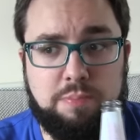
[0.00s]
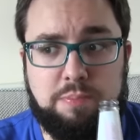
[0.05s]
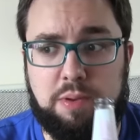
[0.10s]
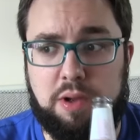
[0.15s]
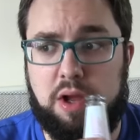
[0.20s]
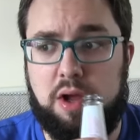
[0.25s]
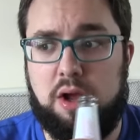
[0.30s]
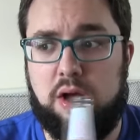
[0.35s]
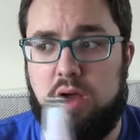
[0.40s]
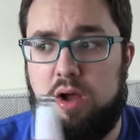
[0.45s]

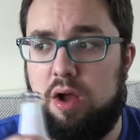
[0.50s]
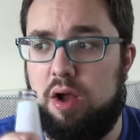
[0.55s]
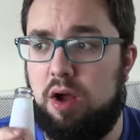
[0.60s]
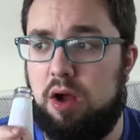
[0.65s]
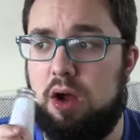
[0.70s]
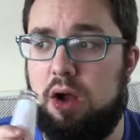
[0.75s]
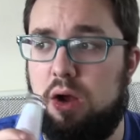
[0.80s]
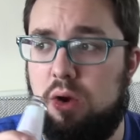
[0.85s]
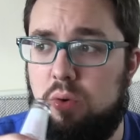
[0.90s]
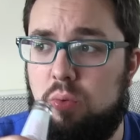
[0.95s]
but
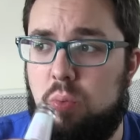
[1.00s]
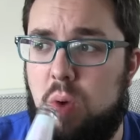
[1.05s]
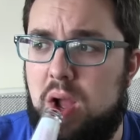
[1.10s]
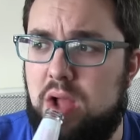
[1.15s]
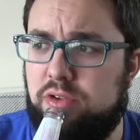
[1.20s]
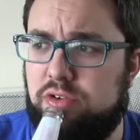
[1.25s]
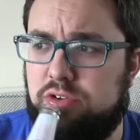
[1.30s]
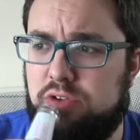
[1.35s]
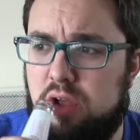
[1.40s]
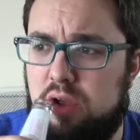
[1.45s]
wow,
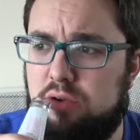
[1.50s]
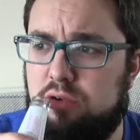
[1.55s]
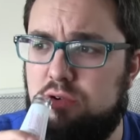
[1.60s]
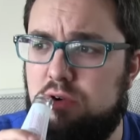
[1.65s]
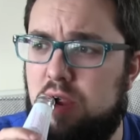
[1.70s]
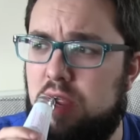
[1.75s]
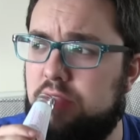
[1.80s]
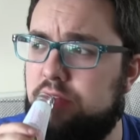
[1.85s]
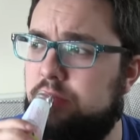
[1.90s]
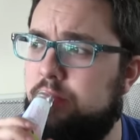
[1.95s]
it's so
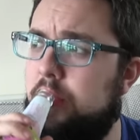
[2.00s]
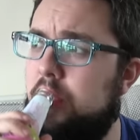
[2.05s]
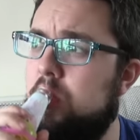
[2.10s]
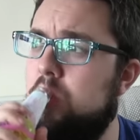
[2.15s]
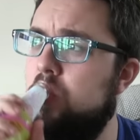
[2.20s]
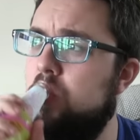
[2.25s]
crisp.